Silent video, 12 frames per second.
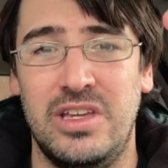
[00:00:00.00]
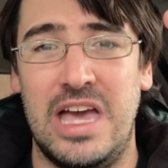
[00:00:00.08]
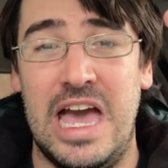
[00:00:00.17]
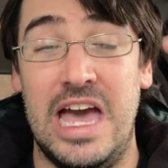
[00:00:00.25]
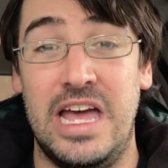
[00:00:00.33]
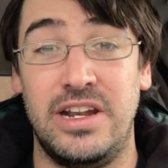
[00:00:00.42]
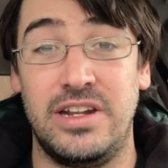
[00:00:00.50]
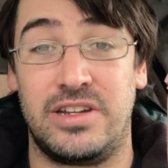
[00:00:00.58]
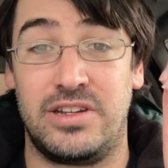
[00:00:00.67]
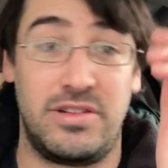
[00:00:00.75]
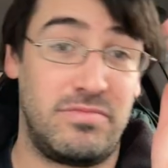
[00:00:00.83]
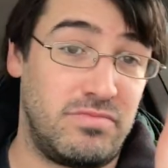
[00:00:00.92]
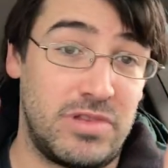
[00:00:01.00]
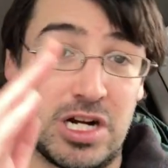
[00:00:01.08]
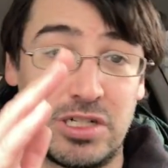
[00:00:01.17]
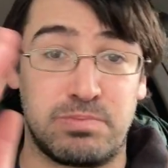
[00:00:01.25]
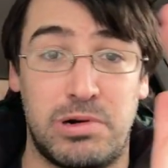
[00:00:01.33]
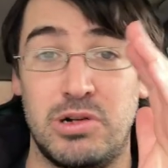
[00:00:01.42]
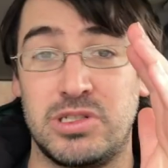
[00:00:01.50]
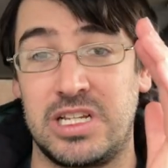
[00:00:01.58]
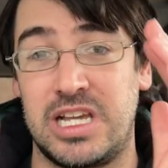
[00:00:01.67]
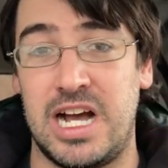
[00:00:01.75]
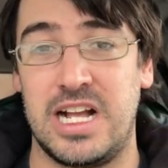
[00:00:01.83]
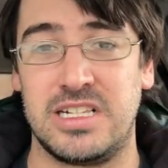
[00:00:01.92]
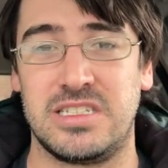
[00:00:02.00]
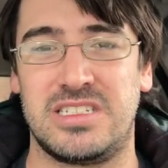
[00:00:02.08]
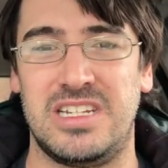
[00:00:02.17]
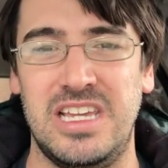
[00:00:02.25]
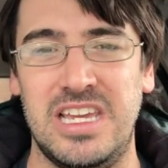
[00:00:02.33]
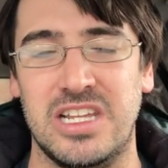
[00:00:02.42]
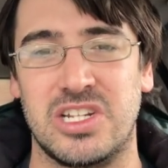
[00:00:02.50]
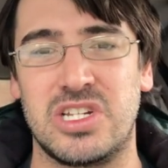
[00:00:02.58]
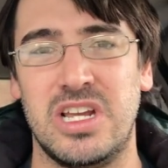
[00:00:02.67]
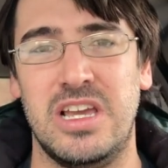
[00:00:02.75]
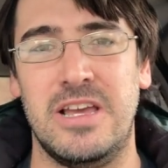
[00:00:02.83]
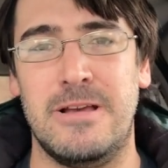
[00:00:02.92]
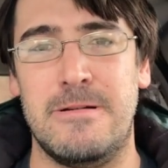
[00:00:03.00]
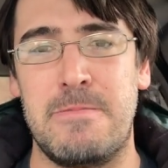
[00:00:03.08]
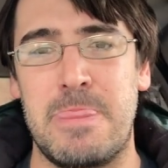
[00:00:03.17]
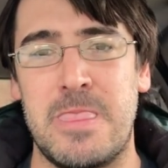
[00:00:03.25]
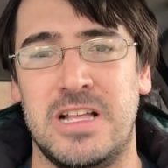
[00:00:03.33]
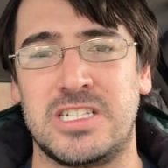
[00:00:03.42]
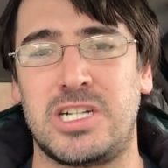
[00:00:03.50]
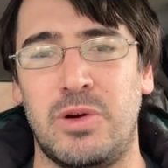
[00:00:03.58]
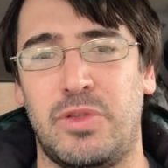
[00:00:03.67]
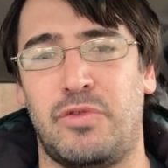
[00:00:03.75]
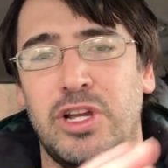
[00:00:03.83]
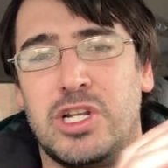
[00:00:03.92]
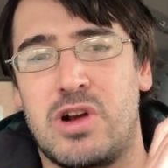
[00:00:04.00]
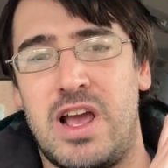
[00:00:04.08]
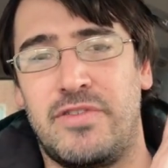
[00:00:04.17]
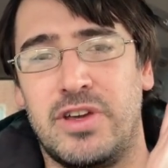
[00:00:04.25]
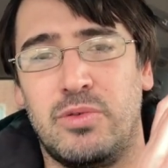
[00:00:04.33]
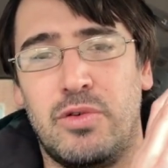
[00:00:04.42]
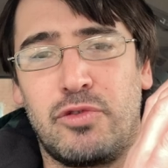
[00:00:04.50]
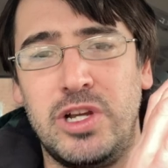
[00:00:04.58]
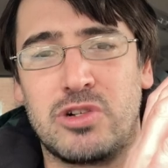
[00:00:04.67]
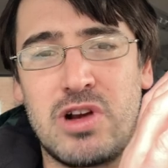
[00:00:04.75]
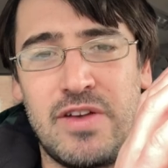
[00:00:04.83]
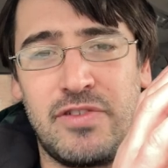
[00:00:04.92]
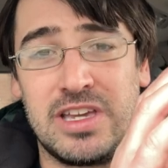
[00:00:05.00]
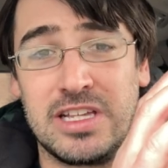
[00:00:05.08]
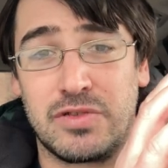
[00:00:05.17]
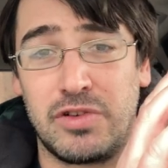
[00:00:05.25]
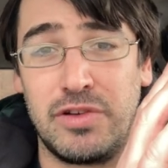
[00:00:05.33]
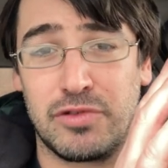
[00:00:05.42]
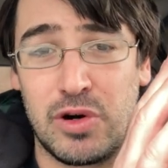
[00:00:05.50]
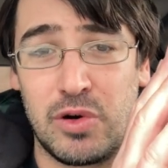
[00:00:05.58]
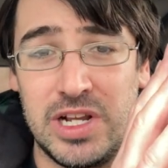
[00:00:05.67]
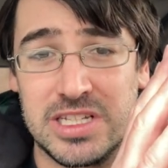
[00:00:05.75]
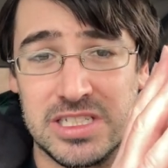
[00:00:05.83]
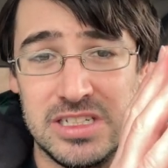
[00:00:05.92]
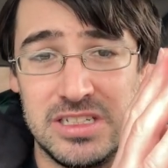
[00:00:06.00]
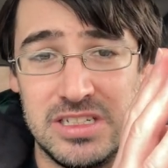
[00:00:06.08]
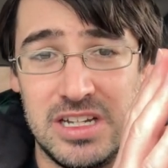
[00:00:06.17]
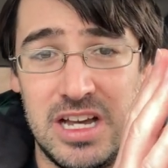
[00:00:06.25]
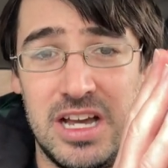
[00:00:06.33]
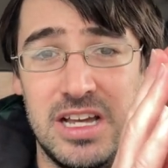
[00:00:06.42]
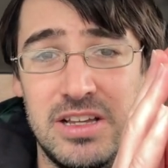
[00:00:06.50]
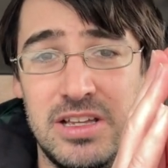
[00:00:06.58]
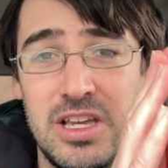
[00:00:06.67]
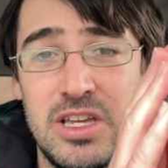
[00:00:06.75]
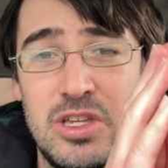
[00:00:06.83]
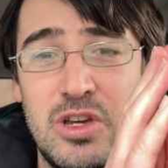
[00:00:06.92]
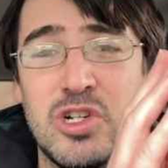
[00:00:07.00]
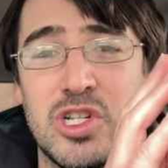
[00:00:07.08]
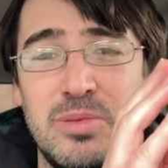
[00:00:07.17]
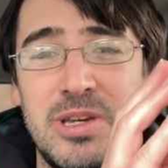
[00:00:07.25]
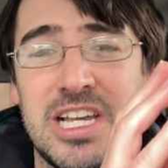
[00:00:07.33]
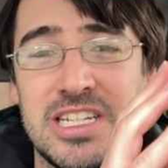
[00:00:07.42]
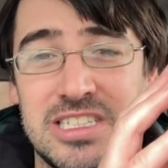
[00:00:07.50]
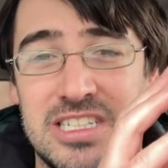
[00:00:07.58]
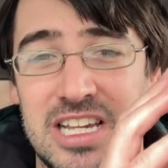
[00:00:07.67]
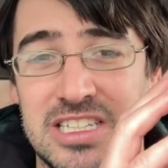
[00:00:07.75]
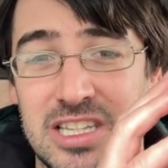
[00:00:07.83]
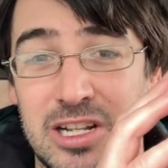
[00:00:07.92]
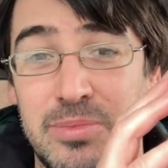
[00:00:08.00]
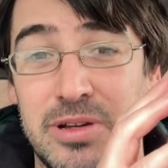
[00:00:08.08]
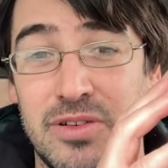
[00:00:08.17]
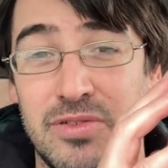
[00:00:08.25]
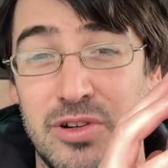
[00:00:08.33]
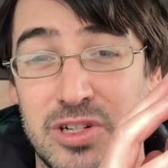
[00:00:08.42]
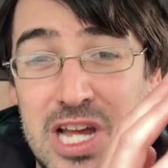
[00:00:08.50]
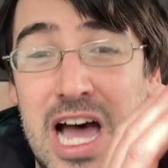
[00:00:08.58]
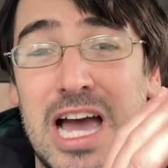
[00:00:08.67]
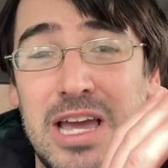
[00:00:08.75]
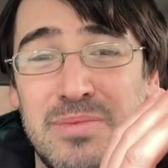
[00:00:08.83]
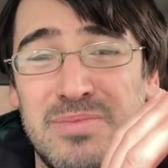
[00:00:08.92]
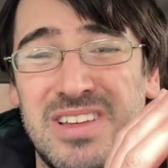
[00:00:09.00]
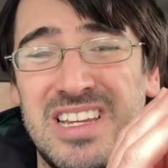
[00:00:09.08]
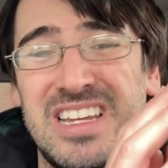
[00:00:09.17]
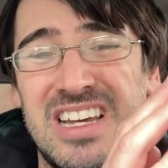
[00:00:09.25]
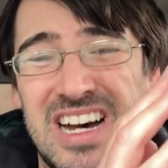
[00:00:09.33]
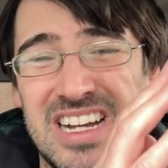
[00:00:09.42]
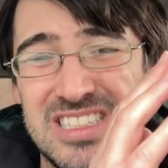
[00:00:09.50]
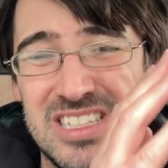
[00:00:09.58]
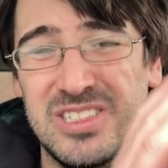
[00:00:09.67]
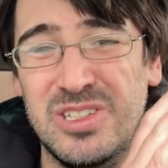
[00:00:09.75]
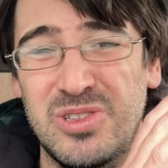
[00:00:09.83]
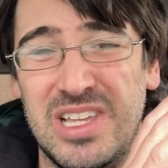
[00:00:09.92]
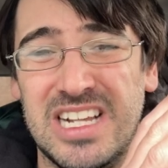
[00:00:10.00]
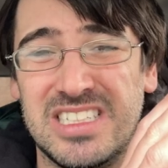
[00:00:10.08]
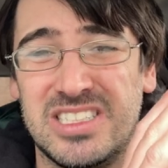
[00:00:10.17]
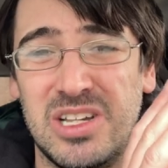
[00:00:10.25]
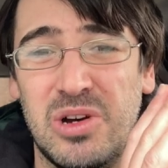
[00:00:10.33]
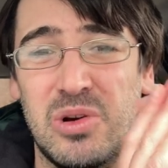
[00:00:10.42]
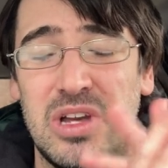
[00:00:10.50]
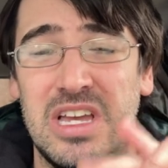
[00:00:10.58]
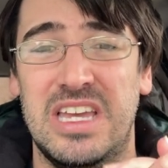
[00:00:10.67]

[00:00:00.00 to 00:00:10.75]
And there's pros and cons to each. Let's start with free traffic. Well, free traffic, it's free for a reason. Usually because it takes a little bit of your time to do that. So